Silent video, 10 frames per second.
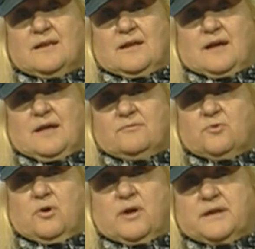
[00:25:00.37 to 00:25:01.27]
have
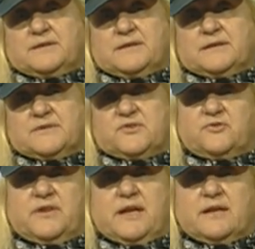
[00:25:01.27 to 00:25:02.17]
wrong ideas or
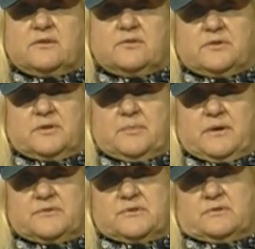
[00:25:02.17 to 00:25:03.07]
they are ignorant
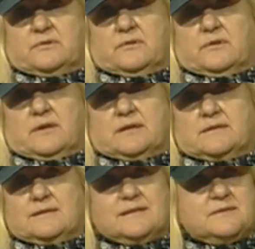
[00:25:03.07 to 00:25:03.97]
about certain
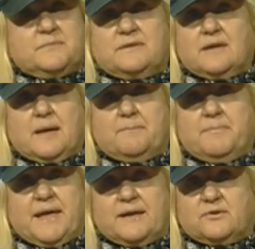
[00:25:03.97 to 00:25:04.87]
things. Doesn't mean they are
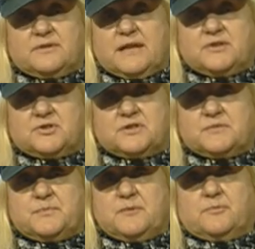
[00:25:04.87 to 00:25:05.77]
bad or dangerous
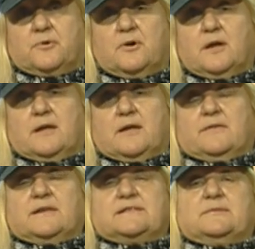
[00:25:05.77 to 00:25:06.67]
people.
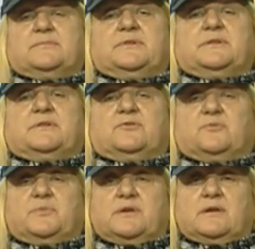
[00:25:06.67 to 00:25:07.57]
They simply need to
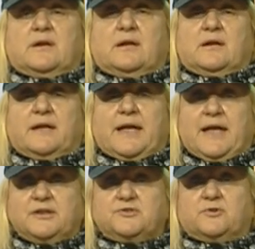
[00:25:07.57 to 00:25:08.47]
be
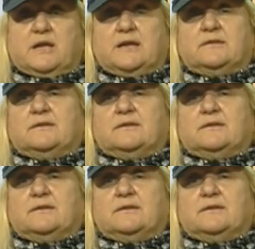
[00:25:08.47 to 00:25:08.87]
educated